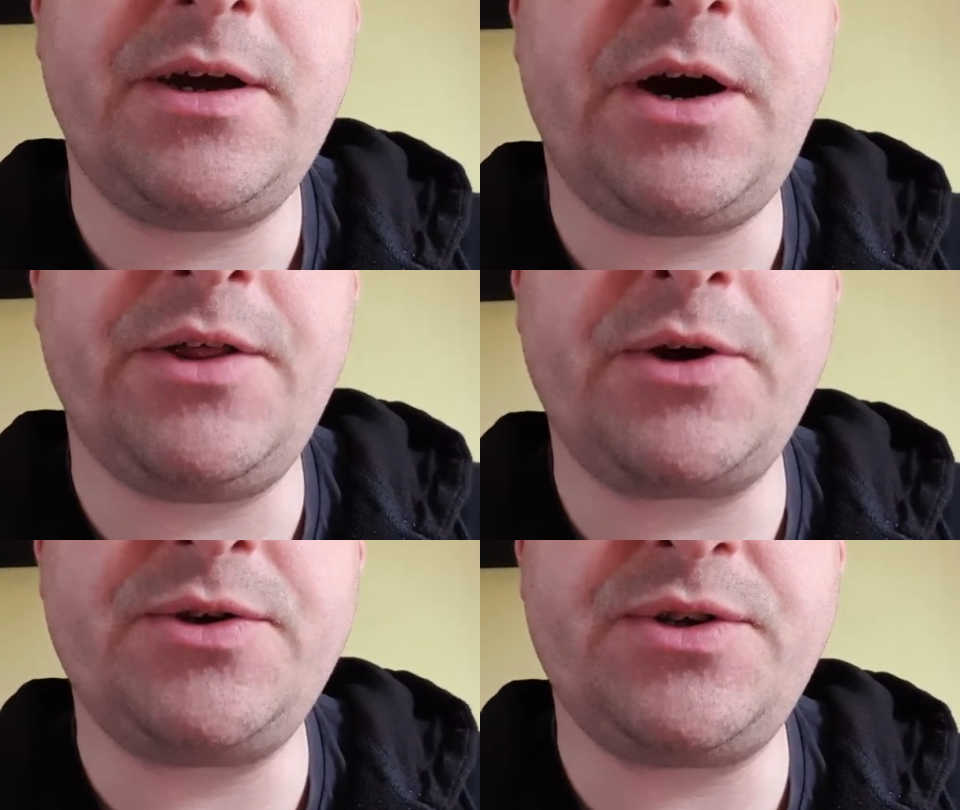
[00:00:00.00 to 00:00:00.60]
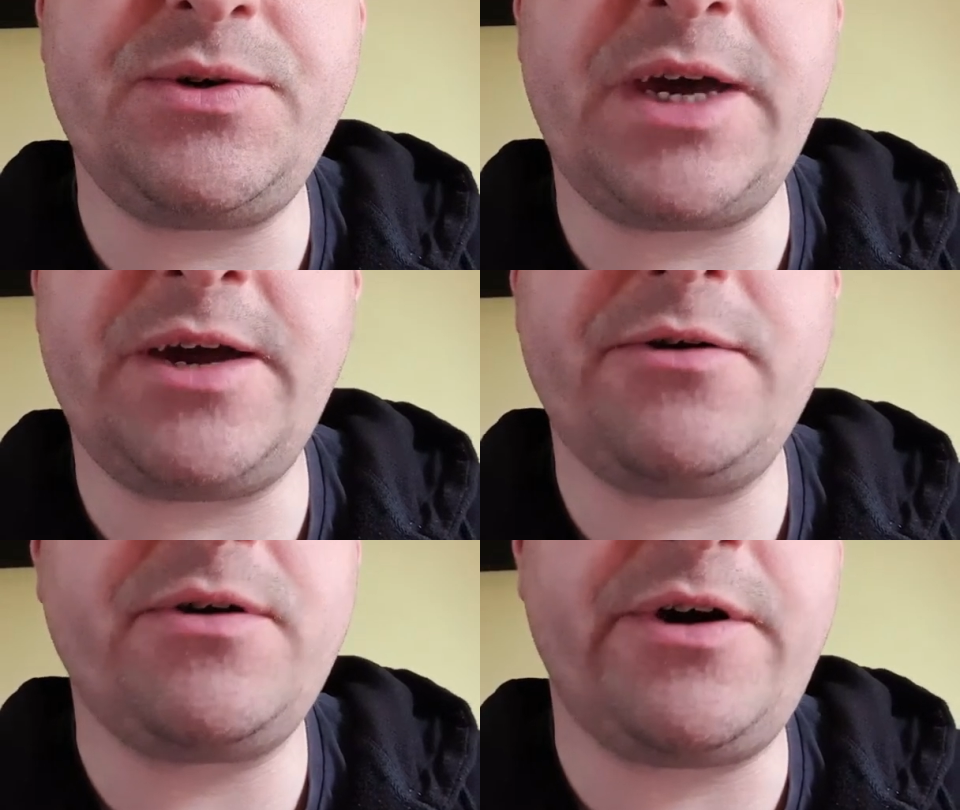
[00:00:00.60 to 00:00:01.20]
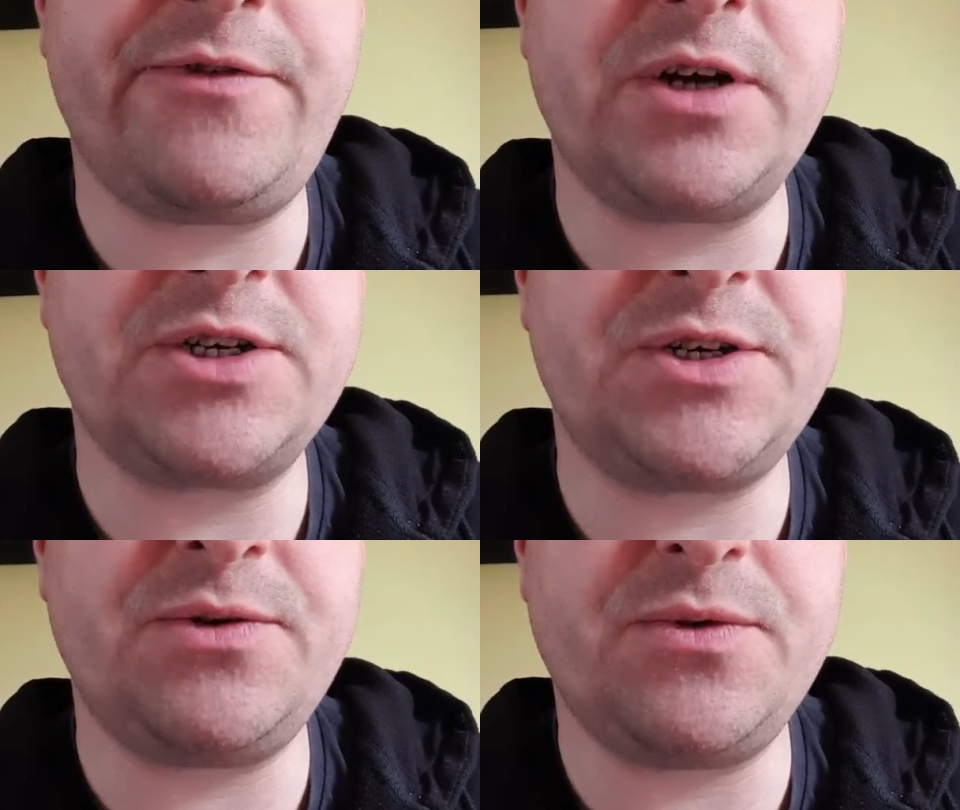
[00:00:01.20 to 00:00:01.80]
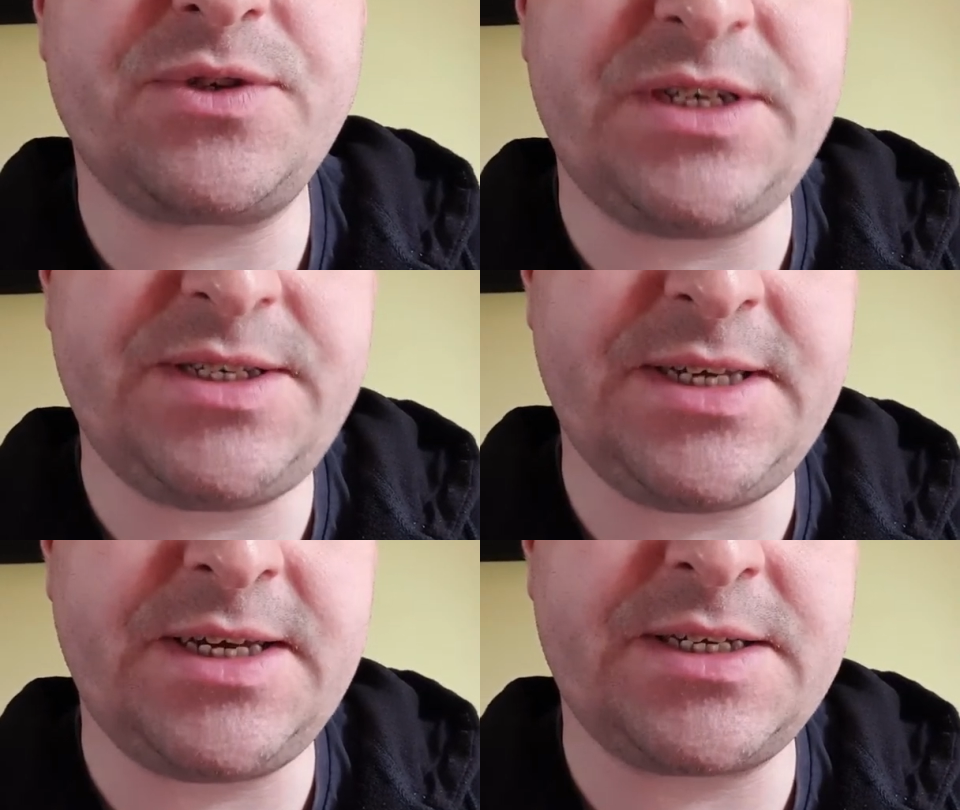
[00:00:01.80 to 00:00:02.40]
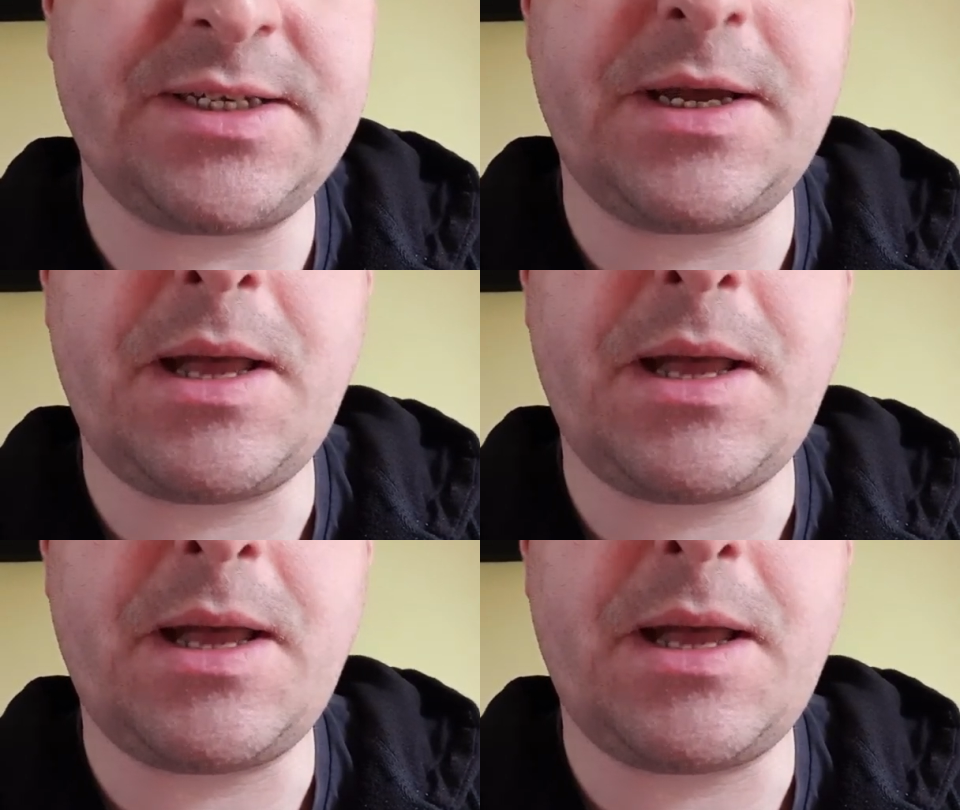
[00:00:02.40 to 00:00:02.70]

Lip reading: although you do get high functioning autistics.